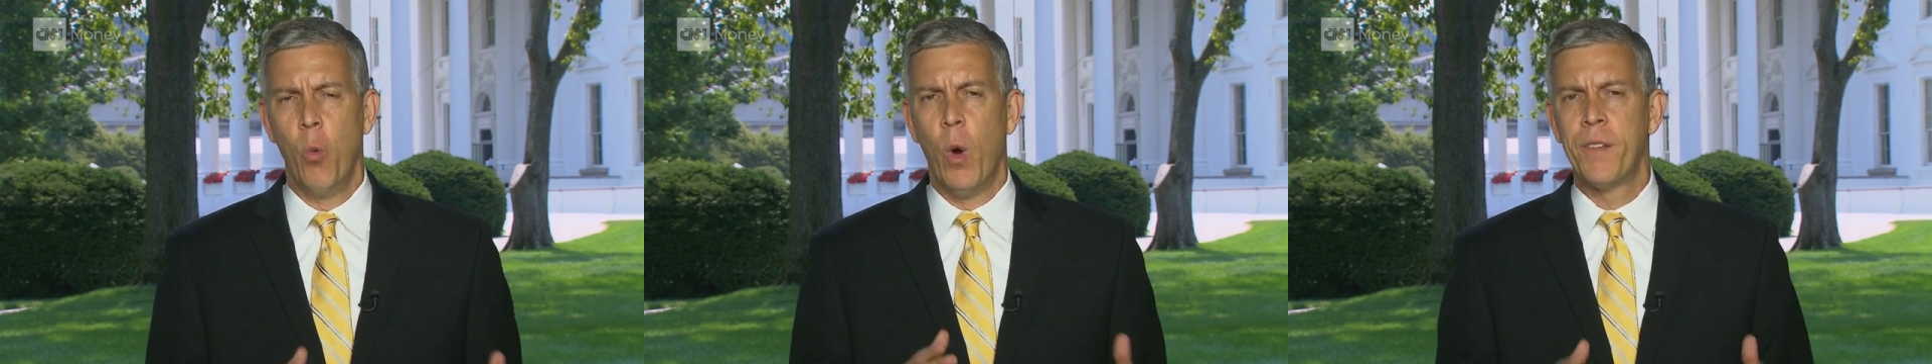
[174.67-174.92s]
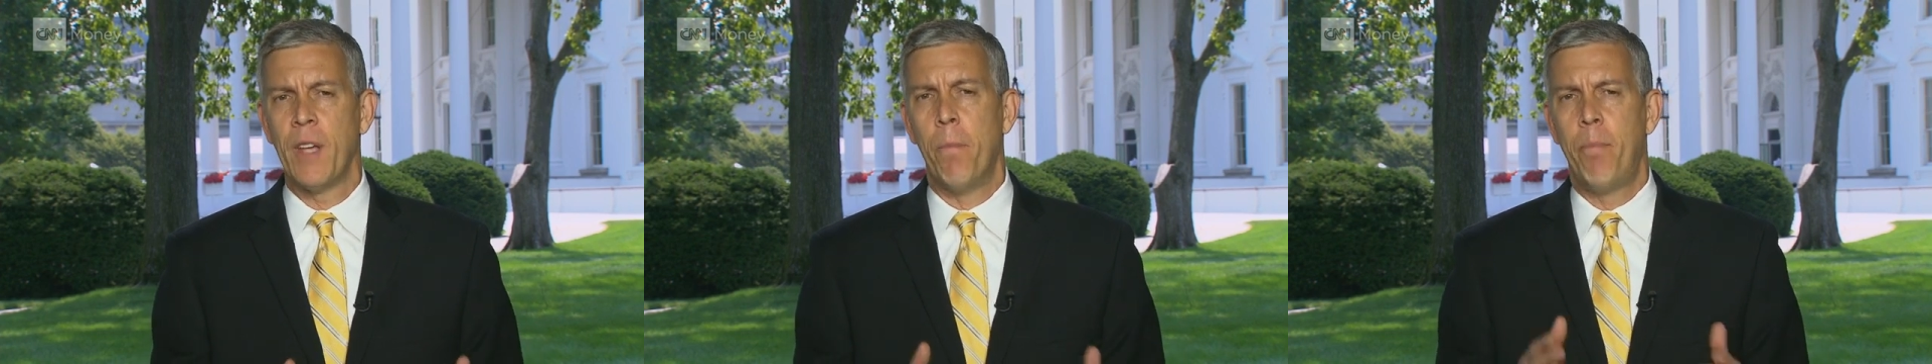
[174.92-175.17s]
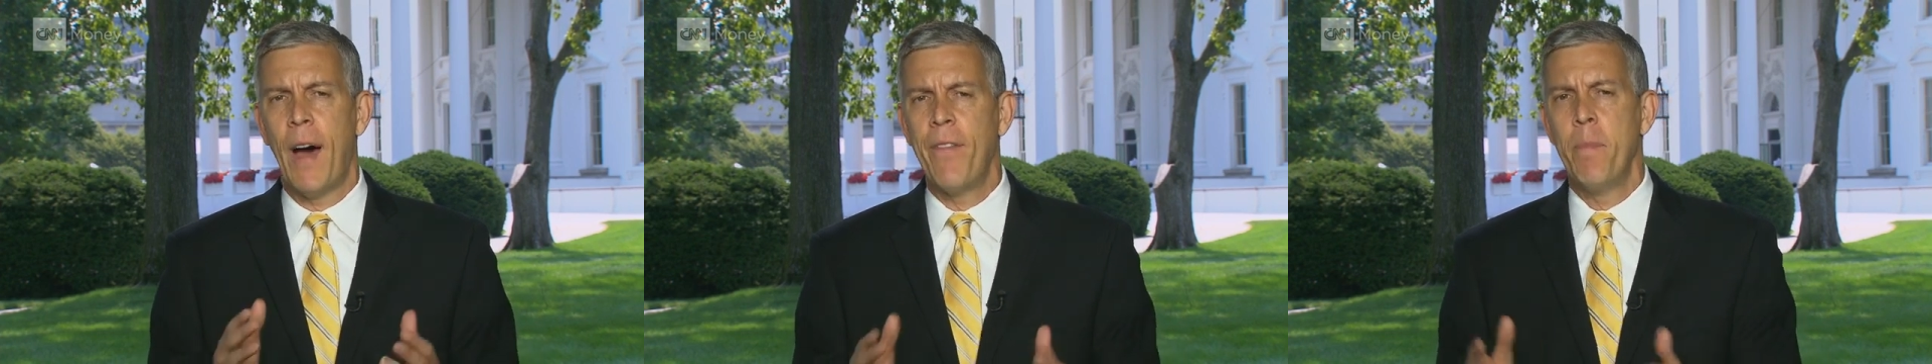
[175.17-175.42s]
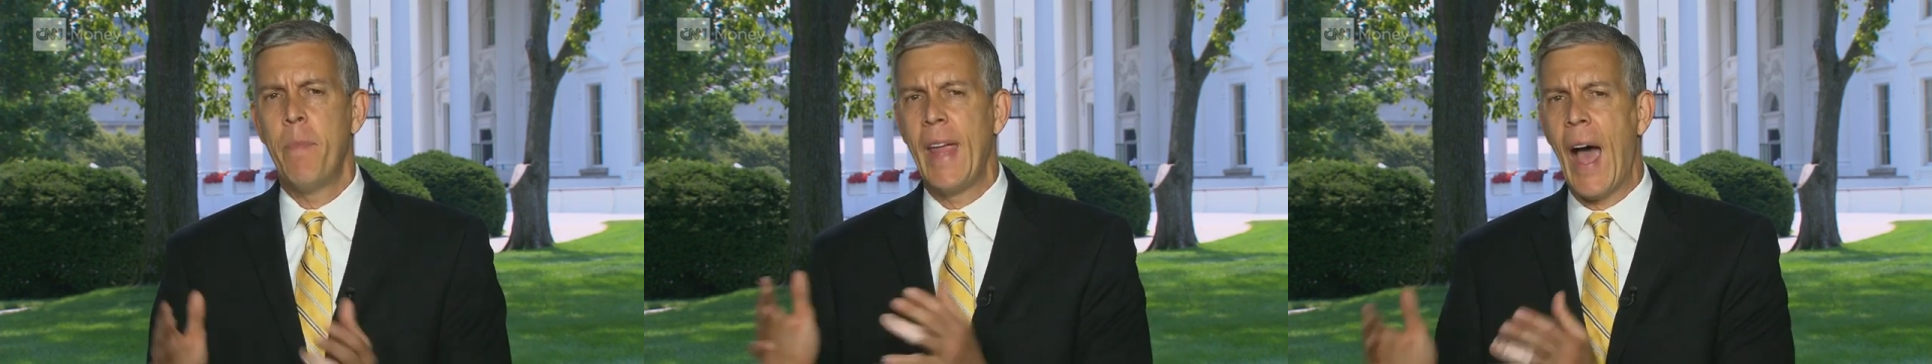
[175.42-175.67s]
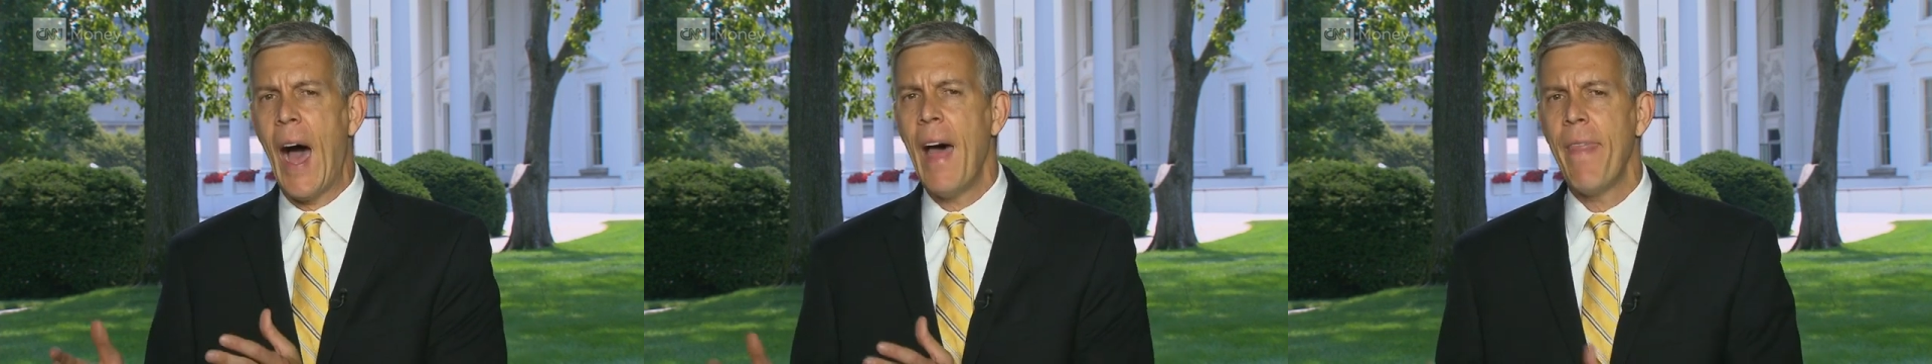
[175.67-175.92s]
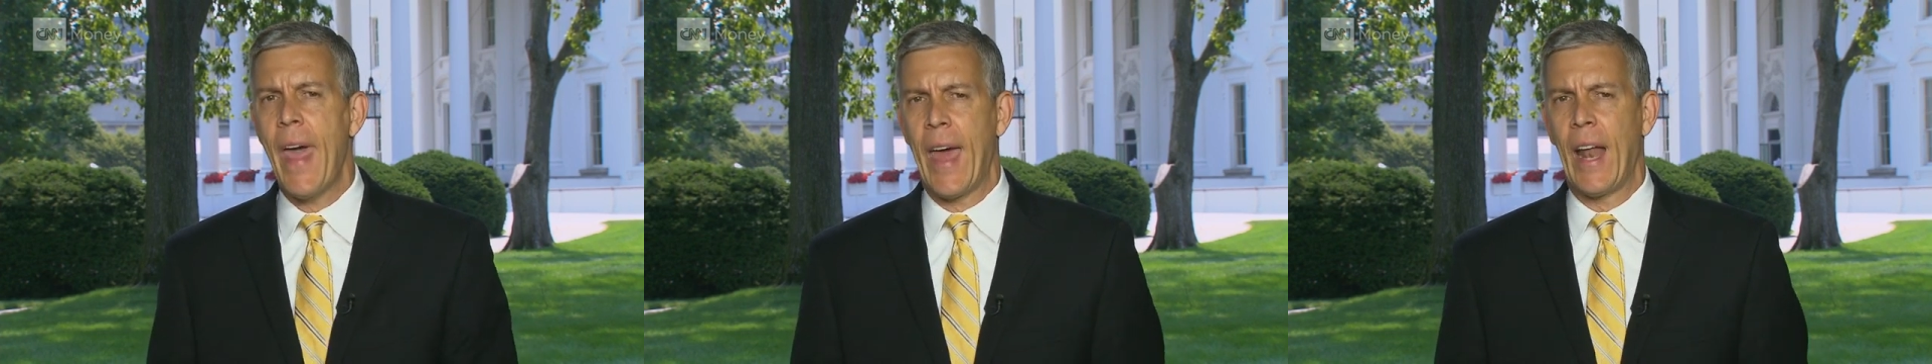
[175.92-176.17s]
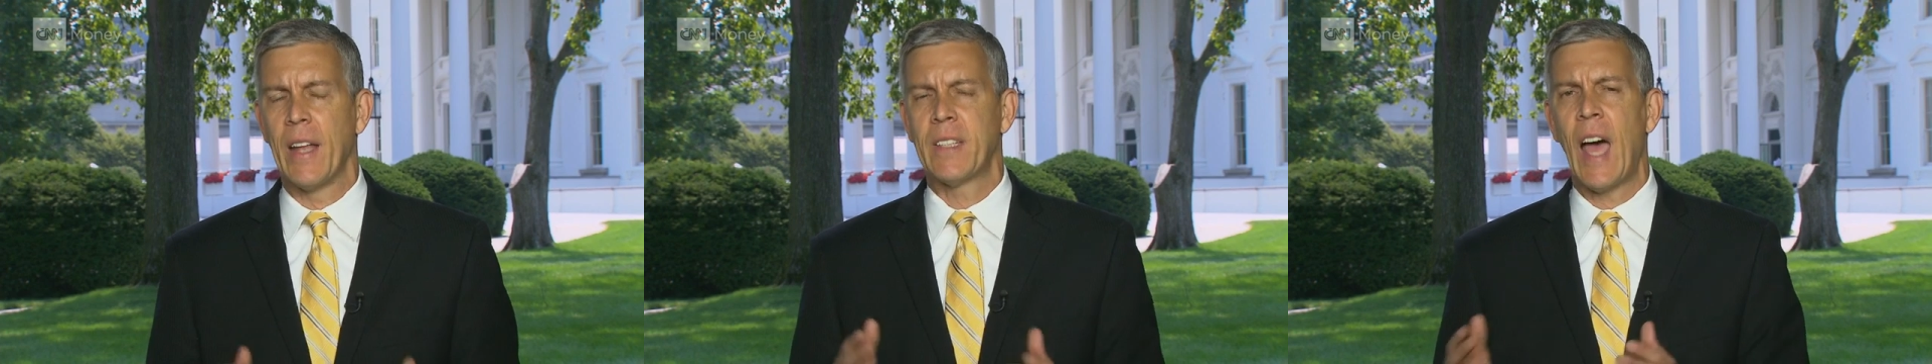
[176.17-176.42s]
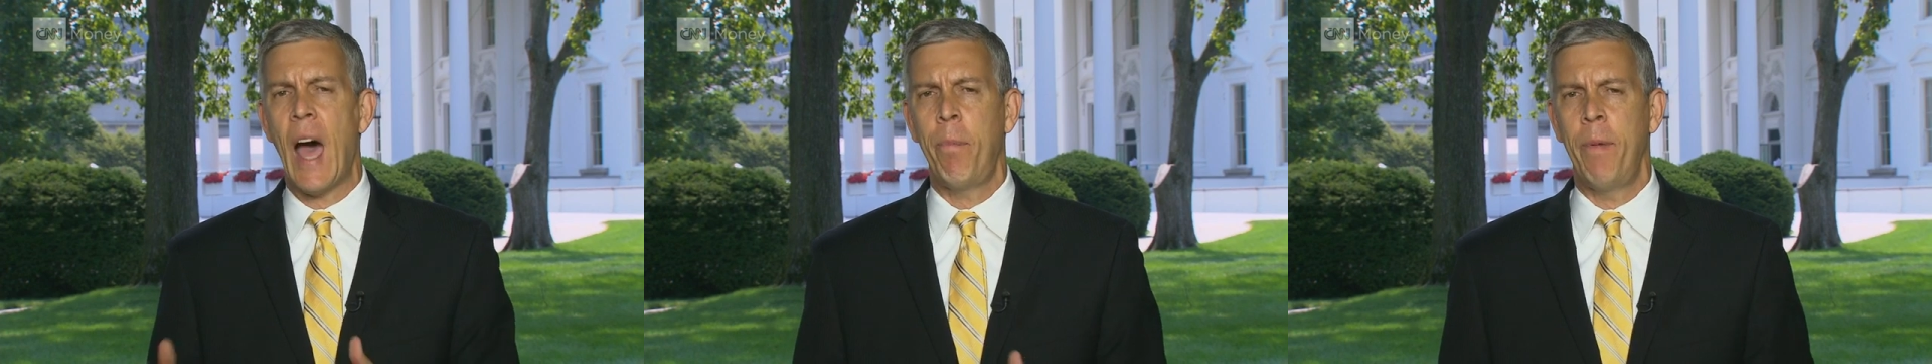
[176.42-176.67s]
was above and beyond that, on
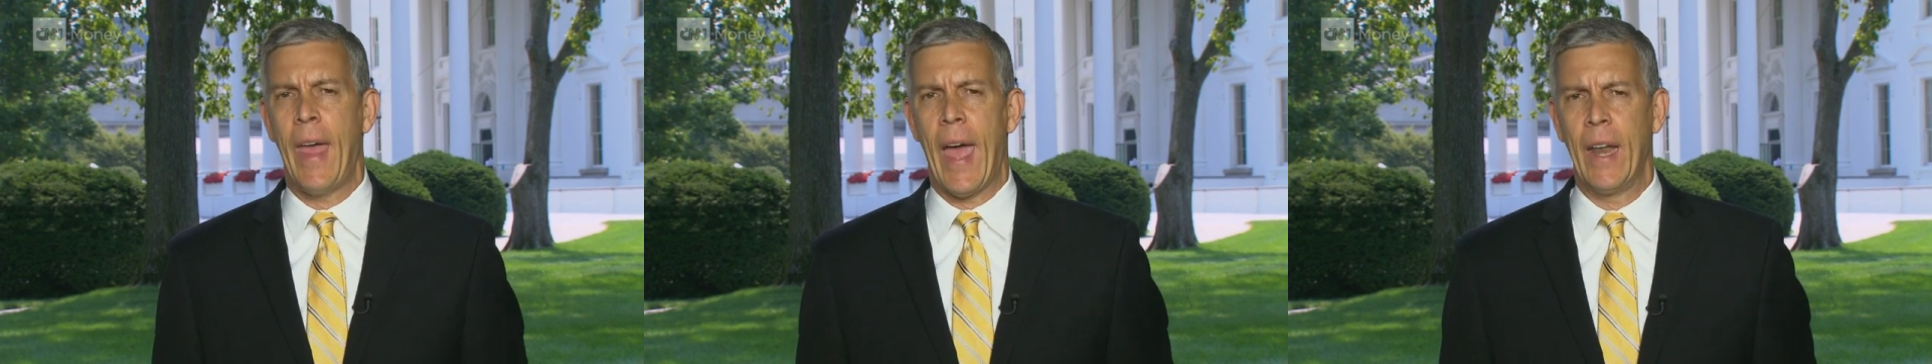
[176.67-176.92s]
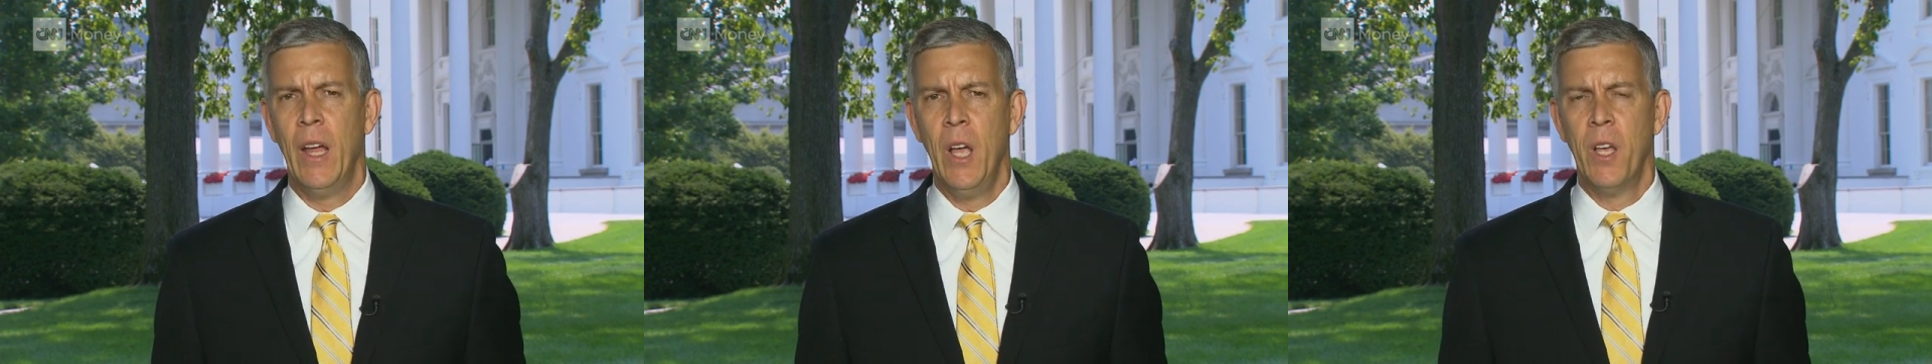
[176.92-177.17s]
top of that.